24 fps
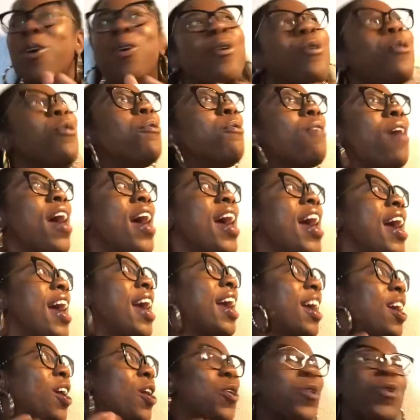
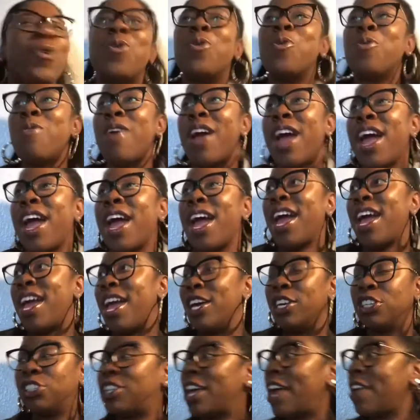Hooray, hooray.
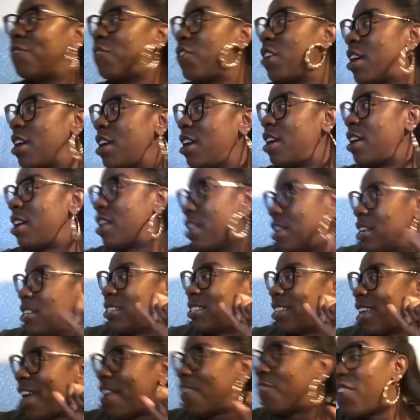Stay fit,
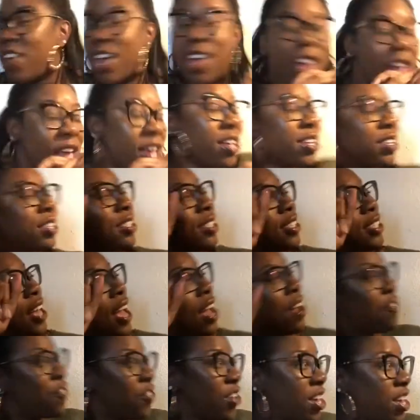stay fit,
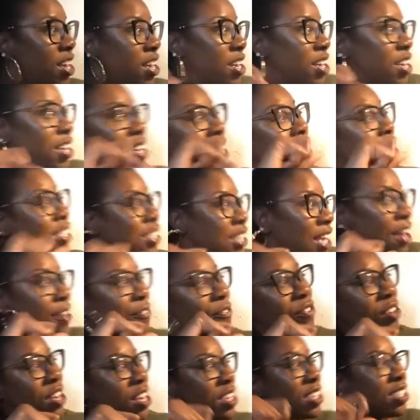stay fit, stay
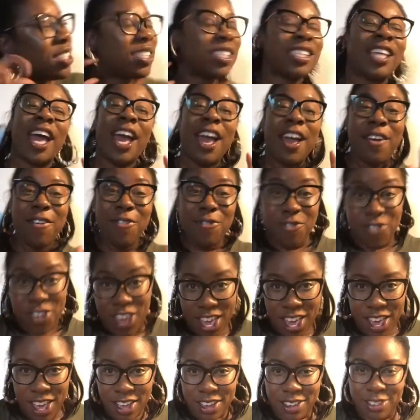fit, stay
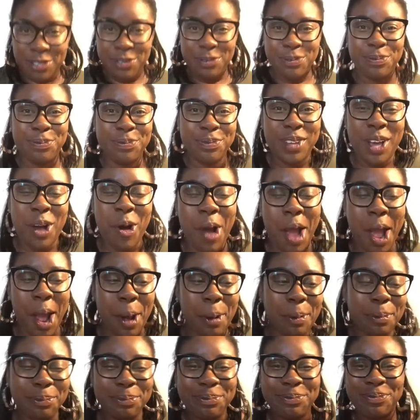fit. Okay,
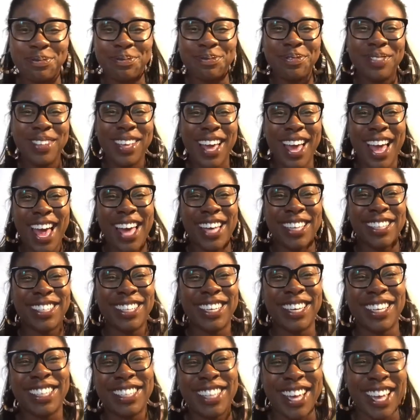I had to
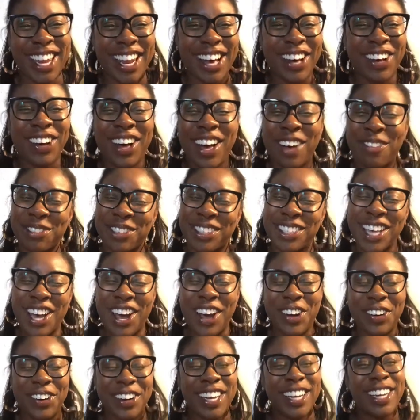get that out. I'm
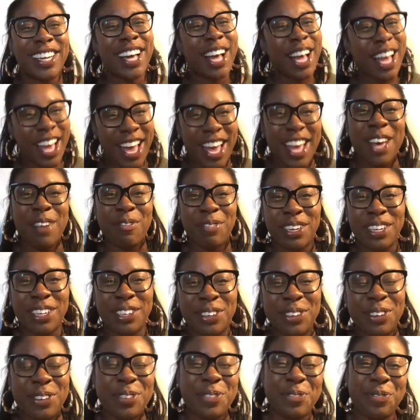sorry. I am a
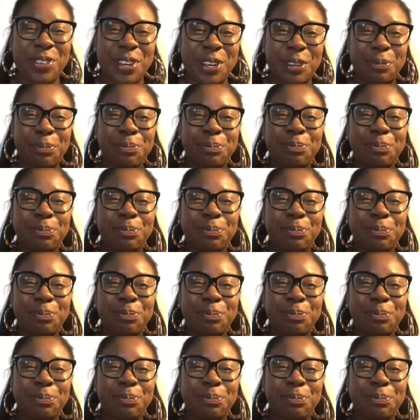little goofy.